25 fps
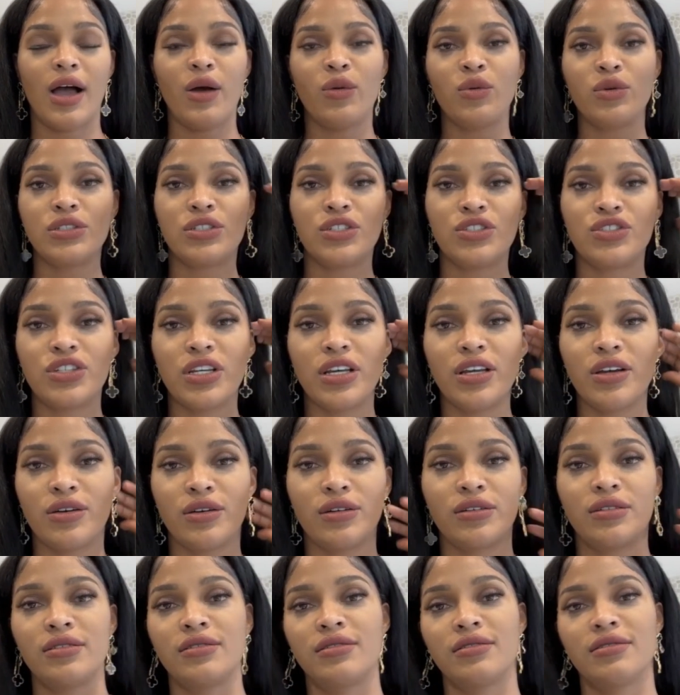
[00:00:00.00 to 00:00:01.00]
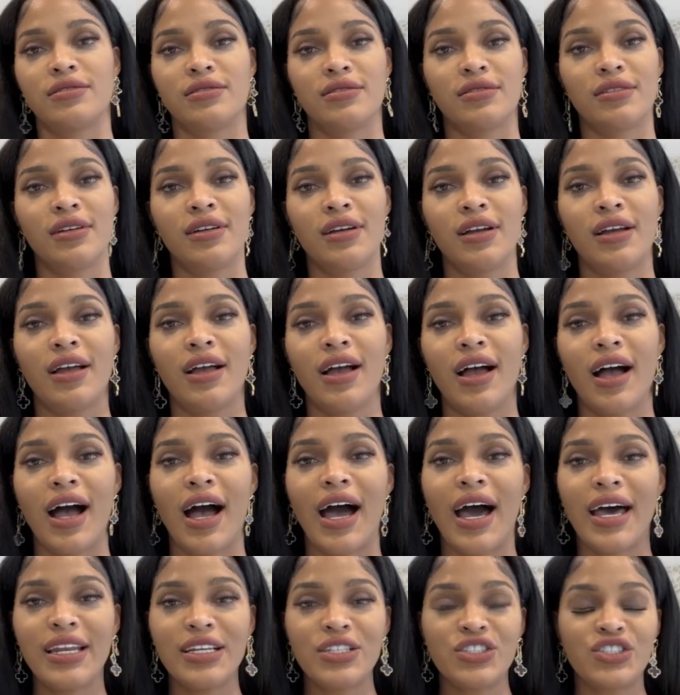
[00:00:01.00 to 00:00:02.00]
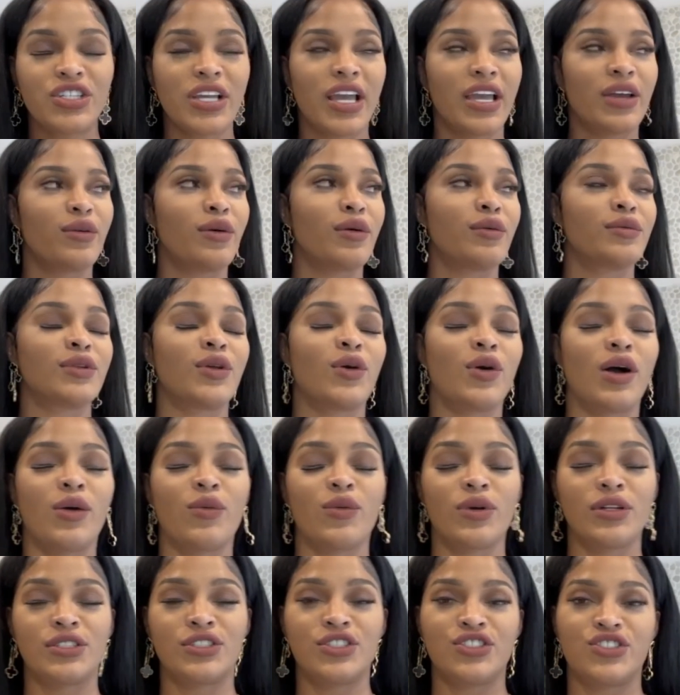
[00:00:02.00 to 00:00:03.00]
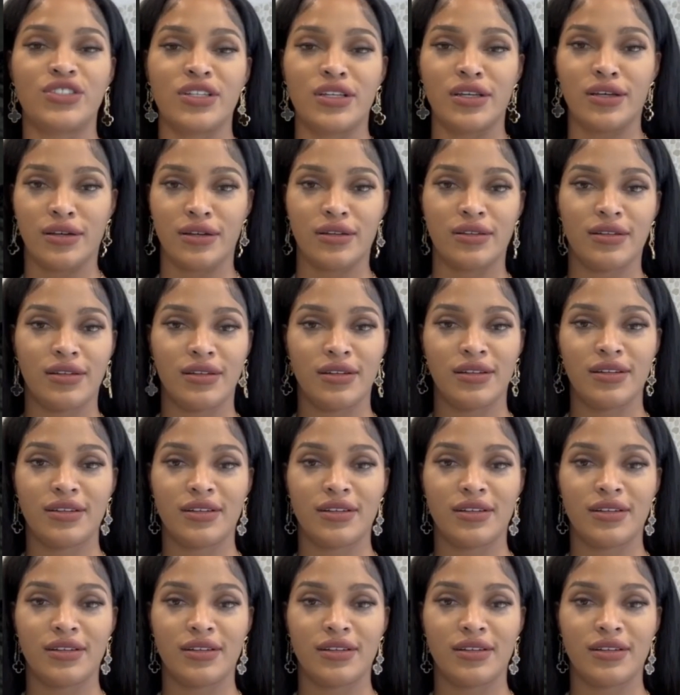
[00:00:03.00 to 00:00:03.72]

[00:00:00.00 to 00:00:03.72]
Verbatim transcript: I went to jail? How did Shayla know I went to jail?